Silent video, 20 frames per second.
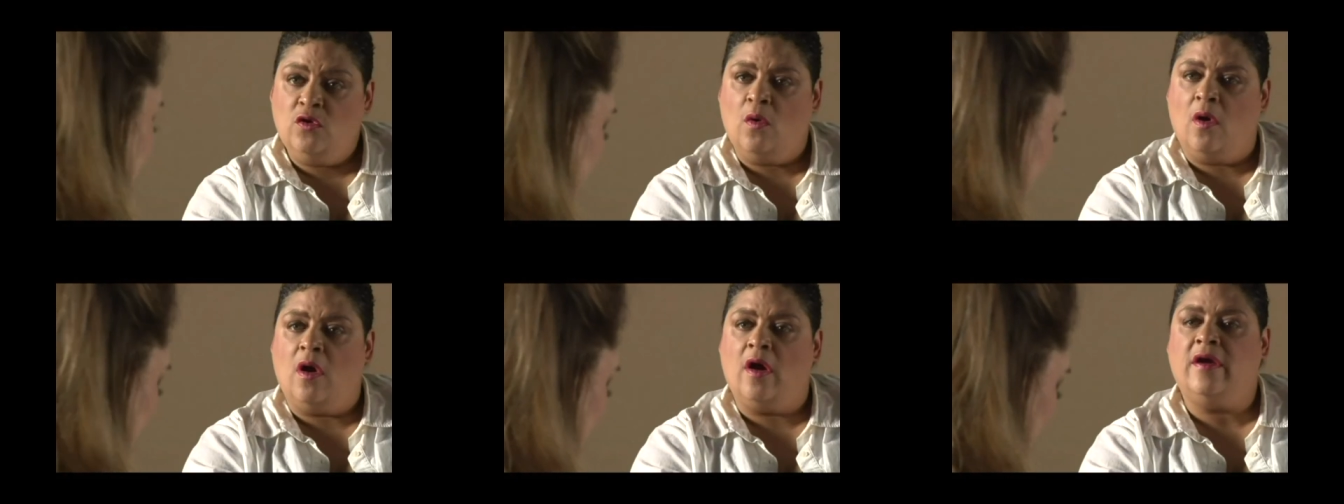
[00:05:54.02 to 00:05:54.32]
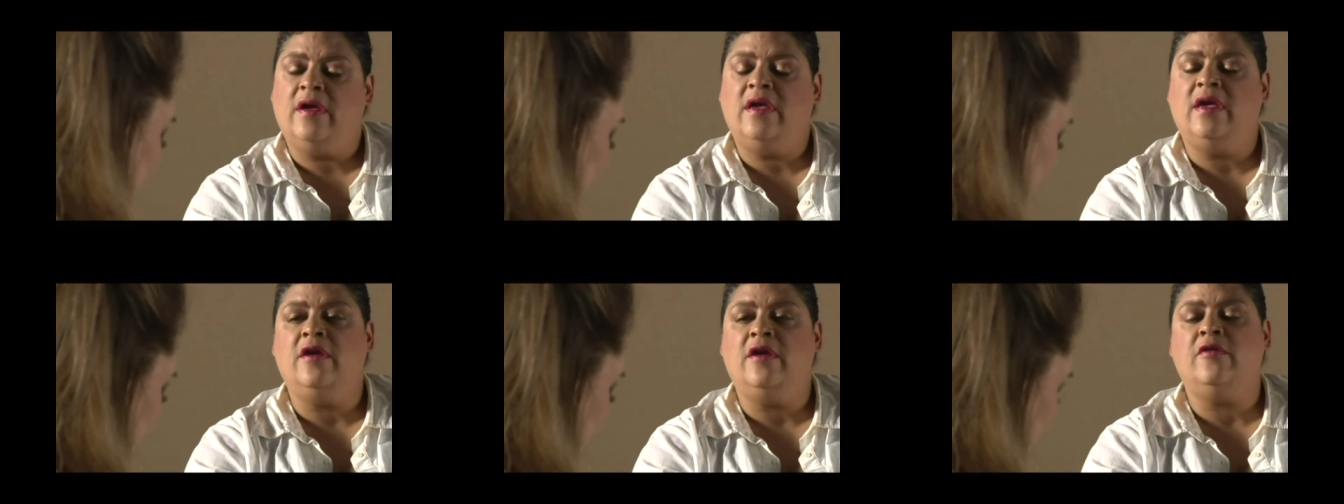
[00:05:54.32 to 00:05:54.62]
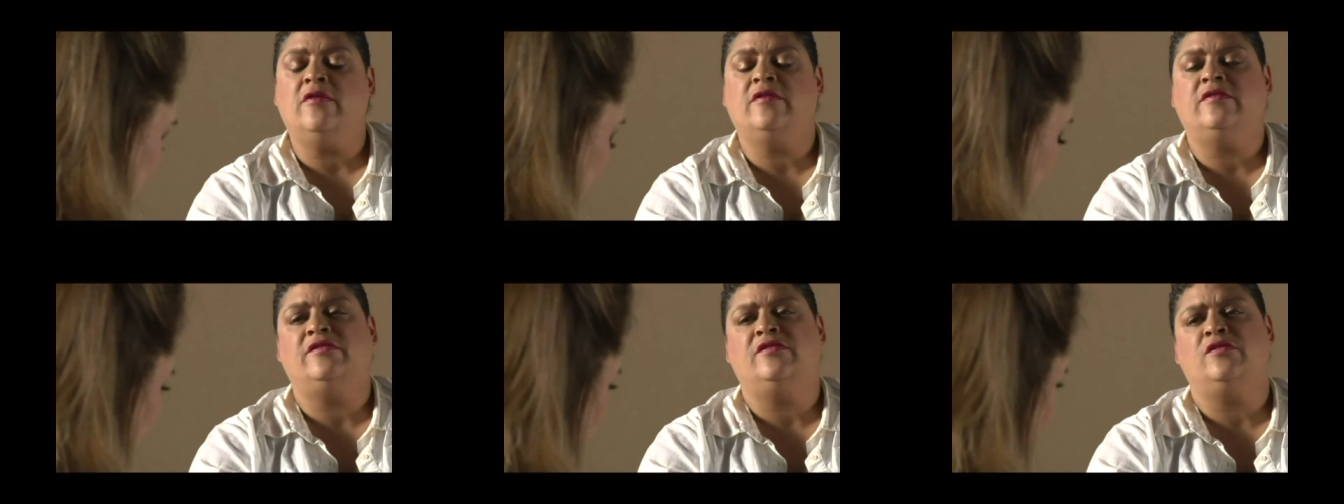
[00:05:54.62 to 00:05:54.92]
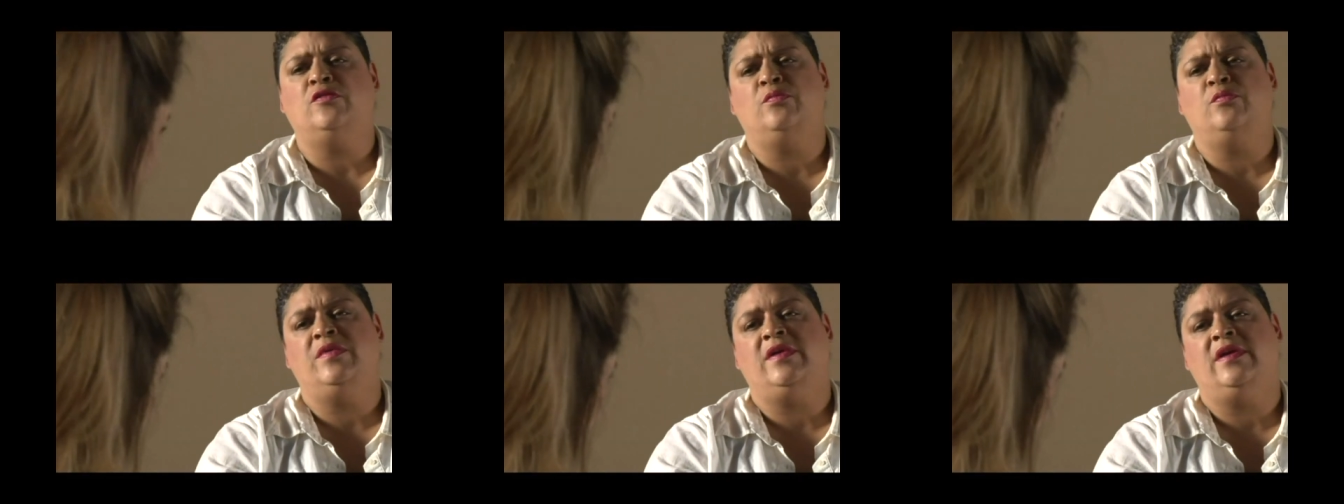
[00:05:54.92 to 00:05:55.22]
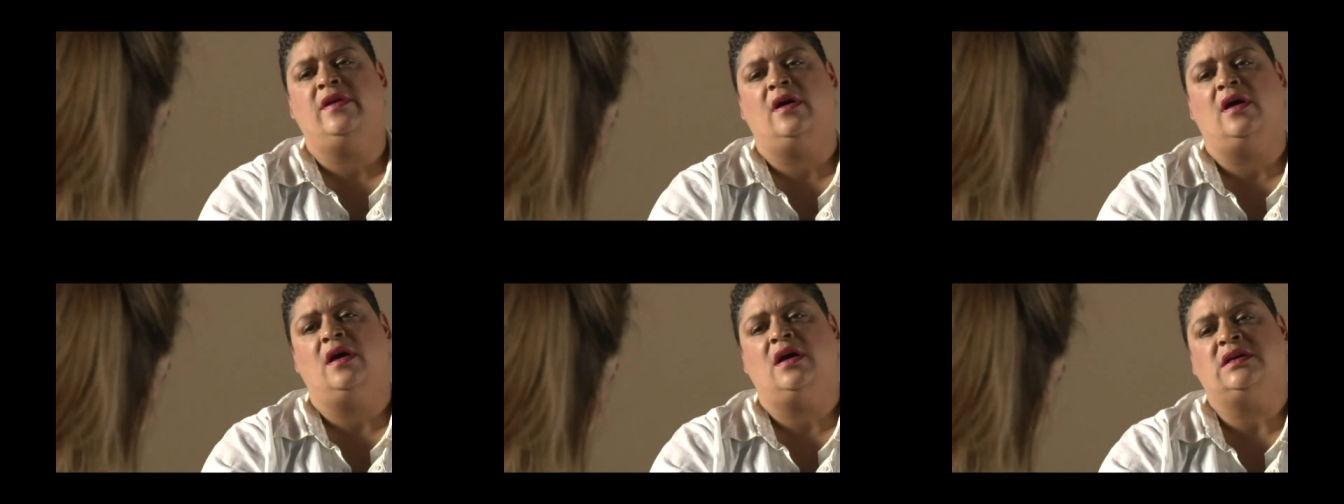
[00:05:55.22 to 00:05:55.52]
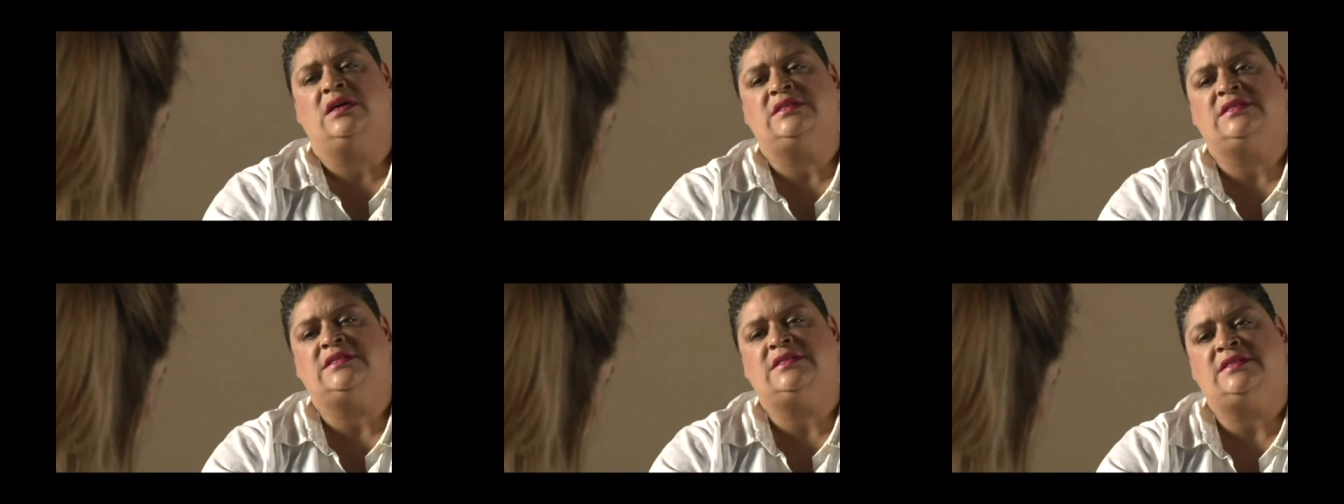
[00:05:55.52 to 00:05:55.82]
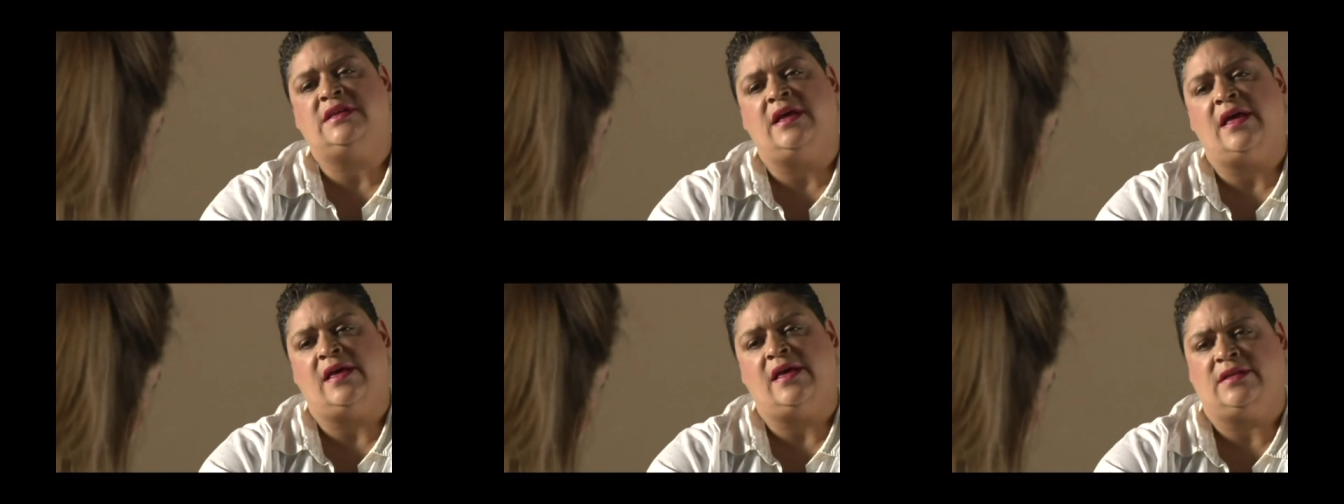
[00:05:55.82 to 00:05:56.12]
are here to be
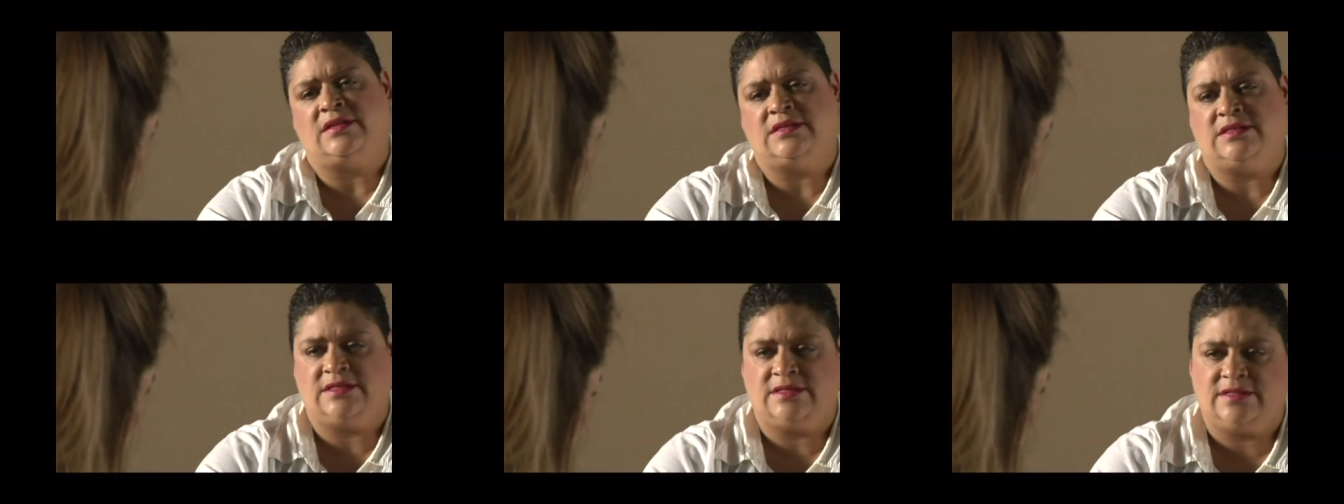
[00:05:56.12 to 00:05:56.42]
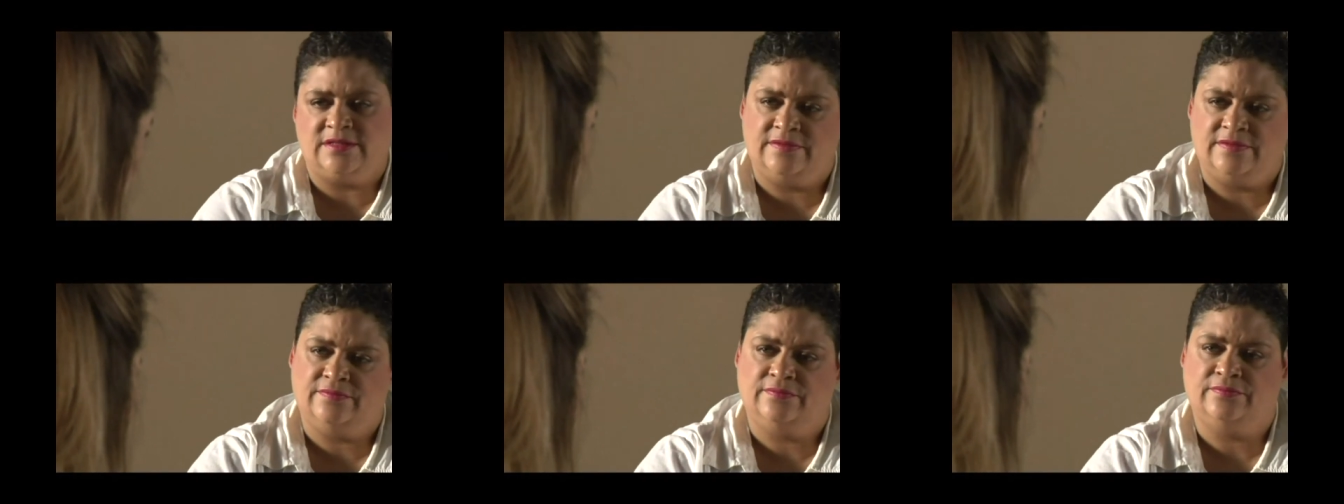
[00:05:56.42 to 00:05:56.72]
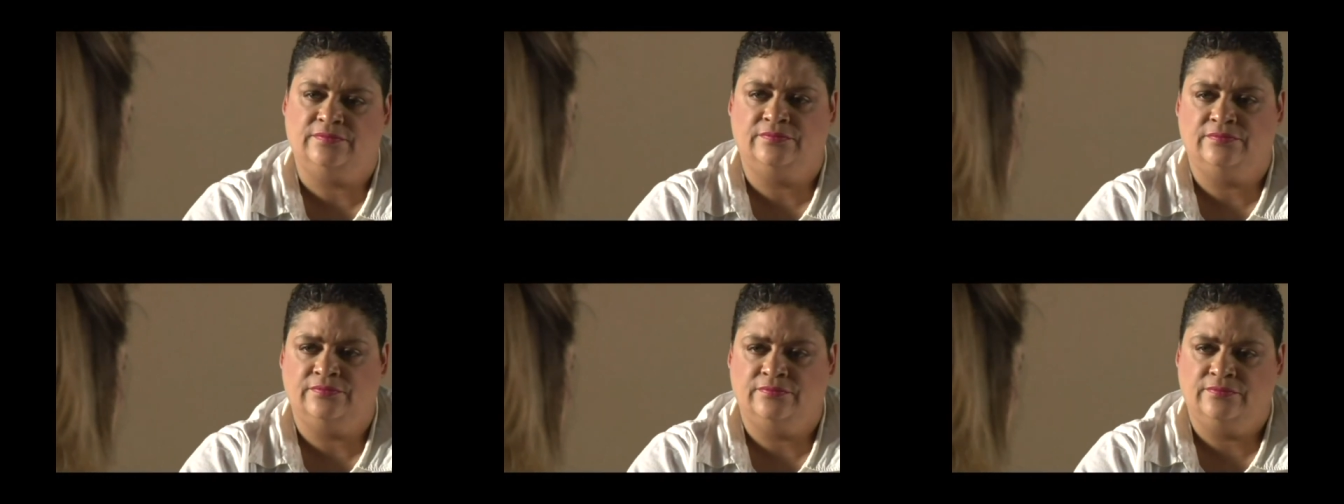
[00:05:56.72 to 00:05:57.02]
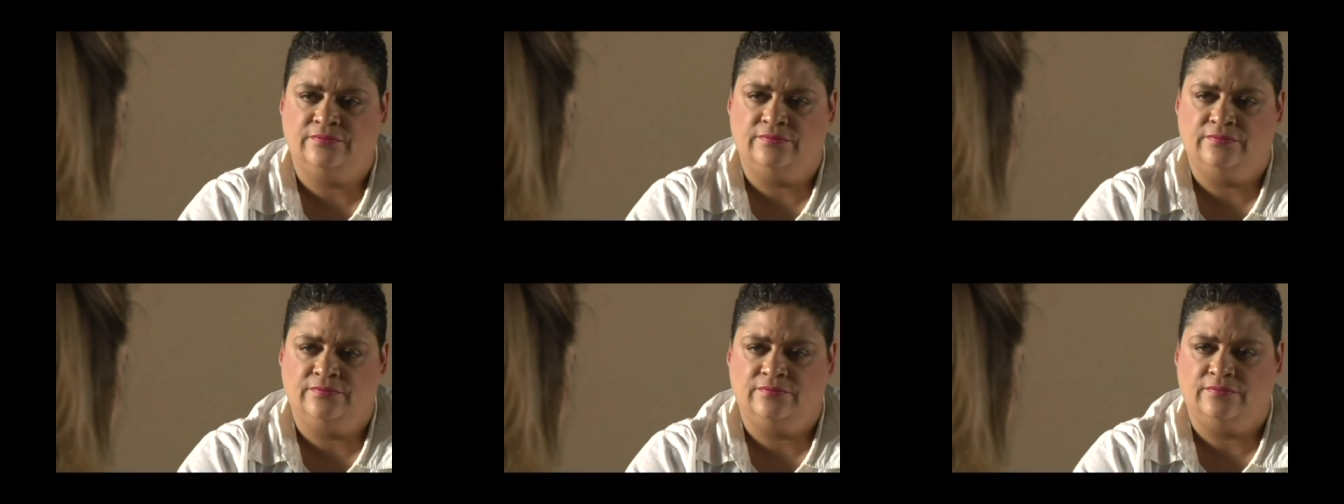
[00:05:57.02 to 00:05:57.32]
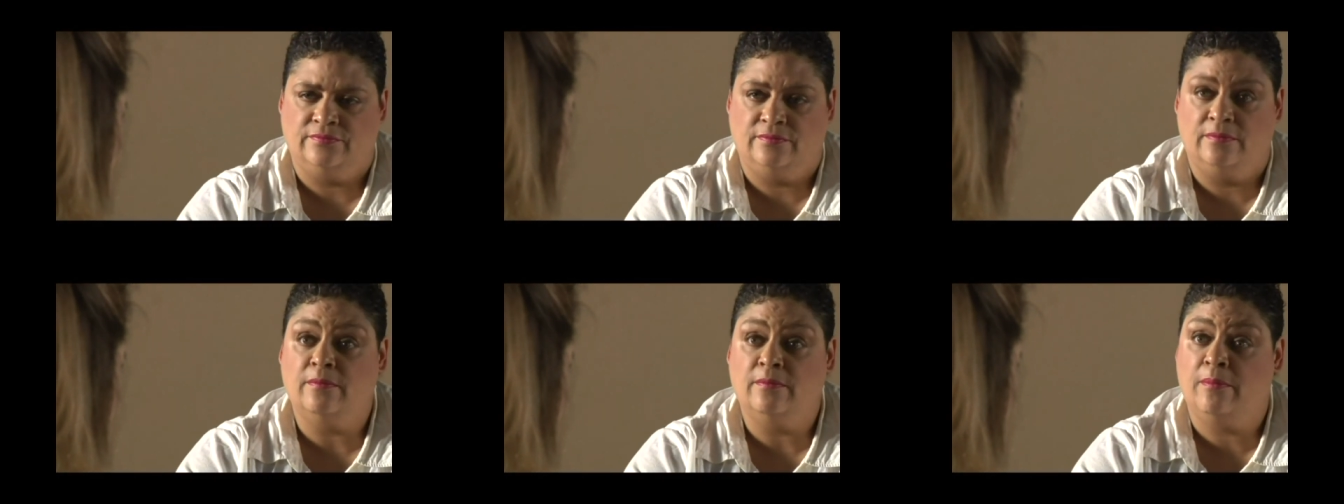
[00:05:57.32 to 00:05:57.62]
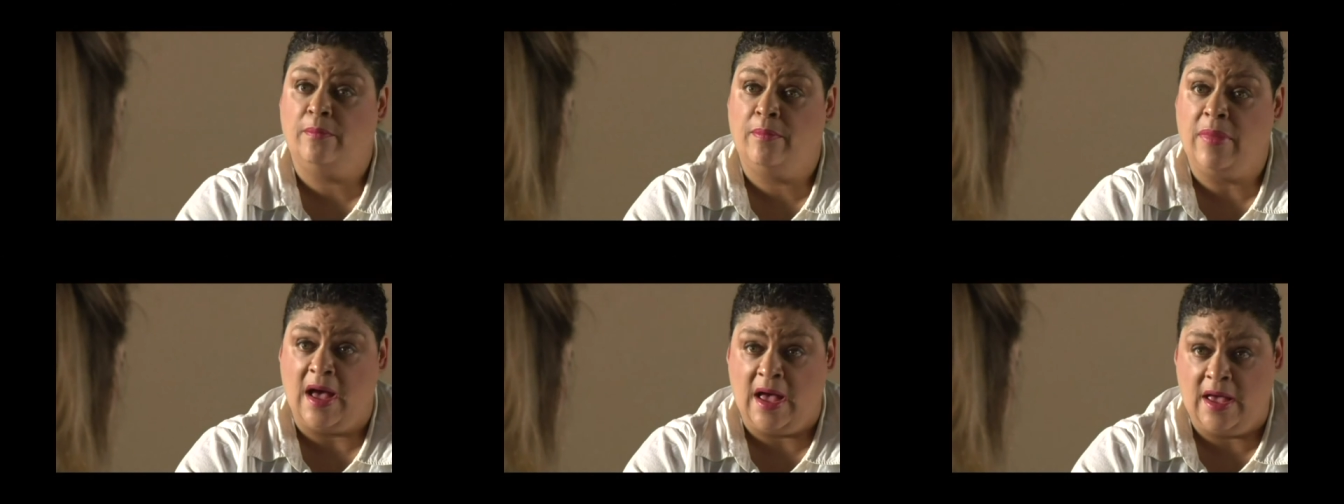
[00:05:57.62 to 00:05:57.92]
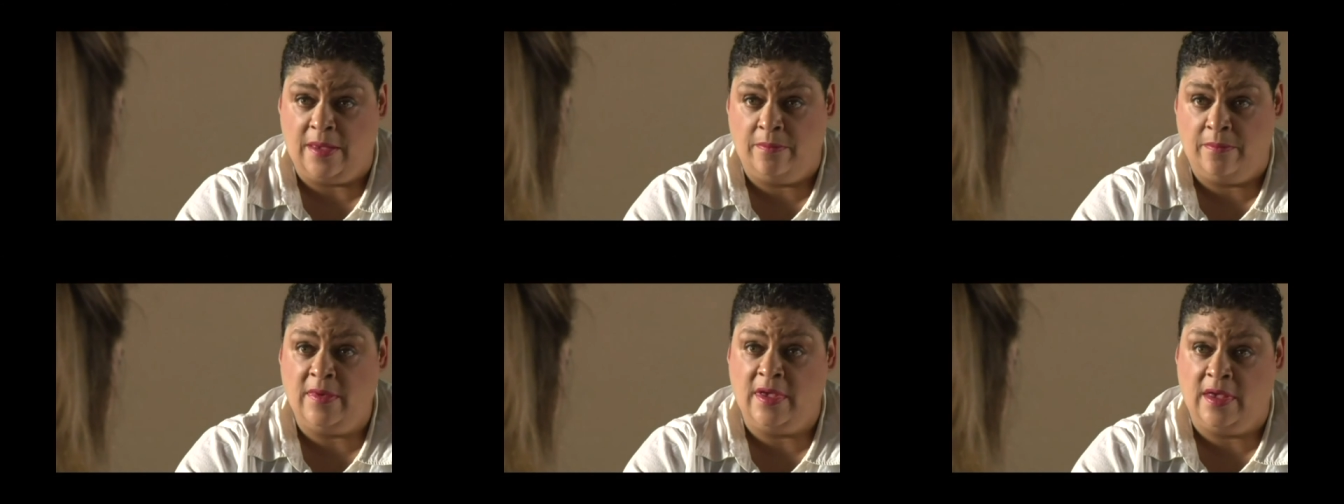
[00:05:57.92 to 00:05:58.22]
assessed. Assessed. By
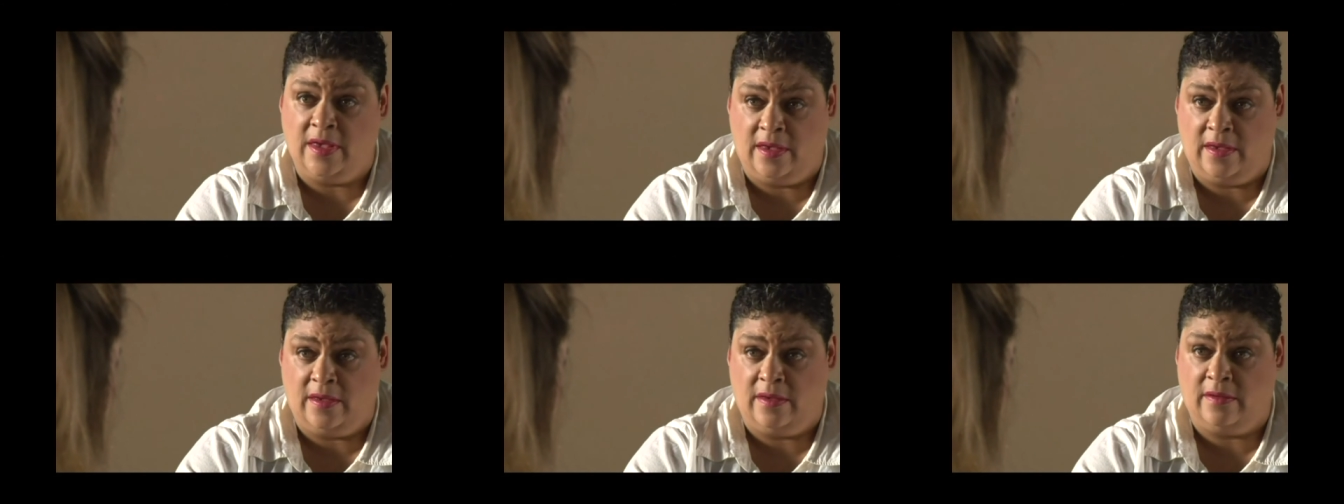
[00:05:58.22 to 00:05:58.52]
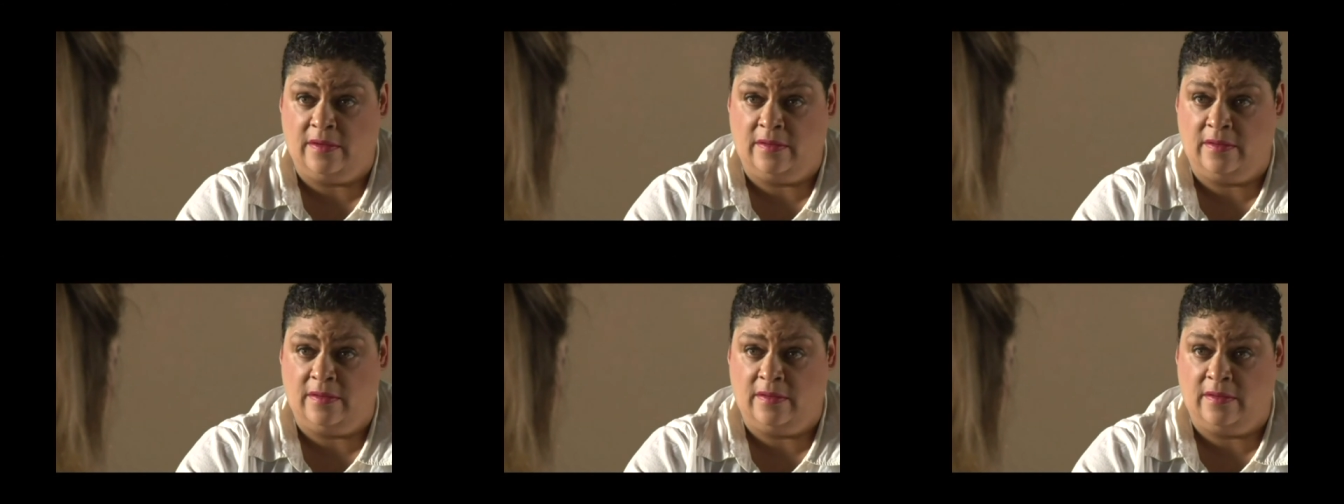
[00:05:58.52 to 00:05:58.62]
me.